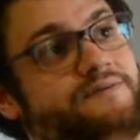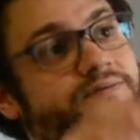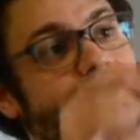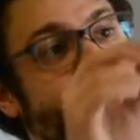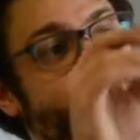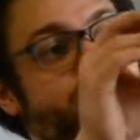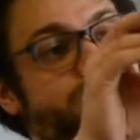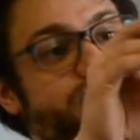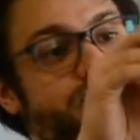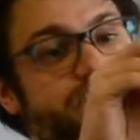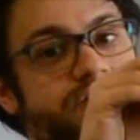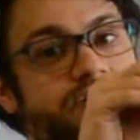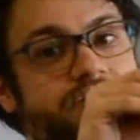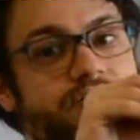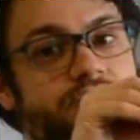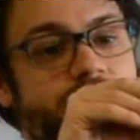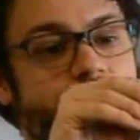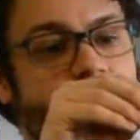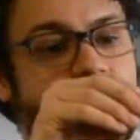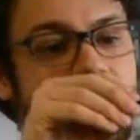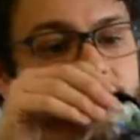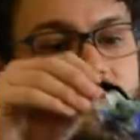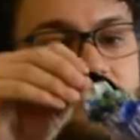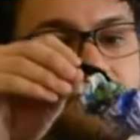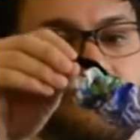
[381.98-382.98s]
we can
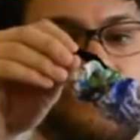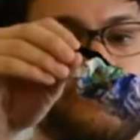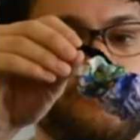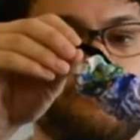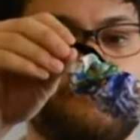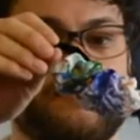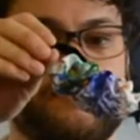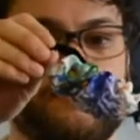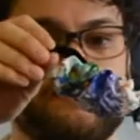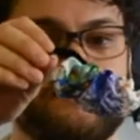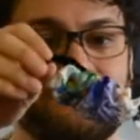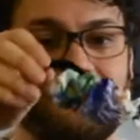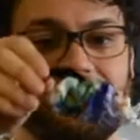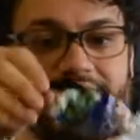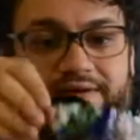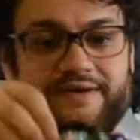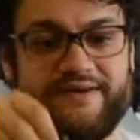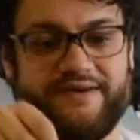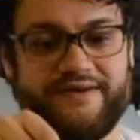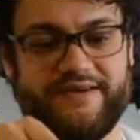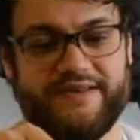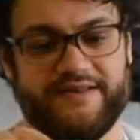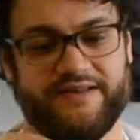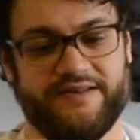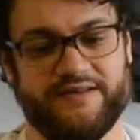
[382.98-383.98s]
open them up,
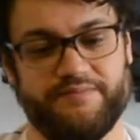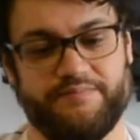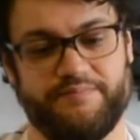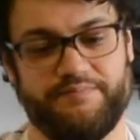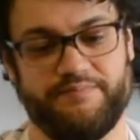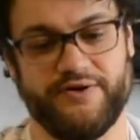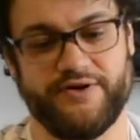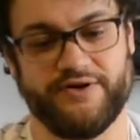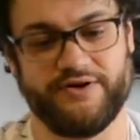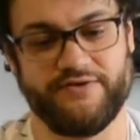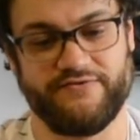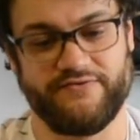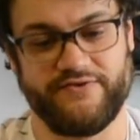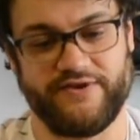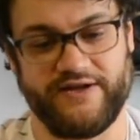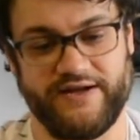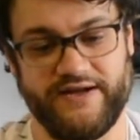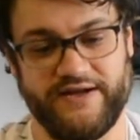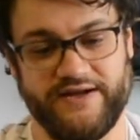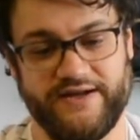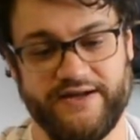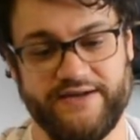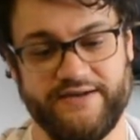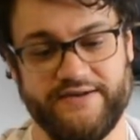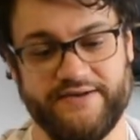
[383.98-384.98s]
and the
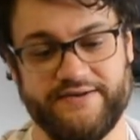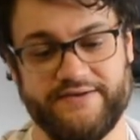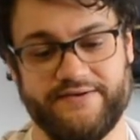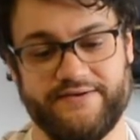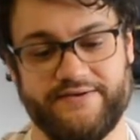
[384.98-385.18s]
butterfly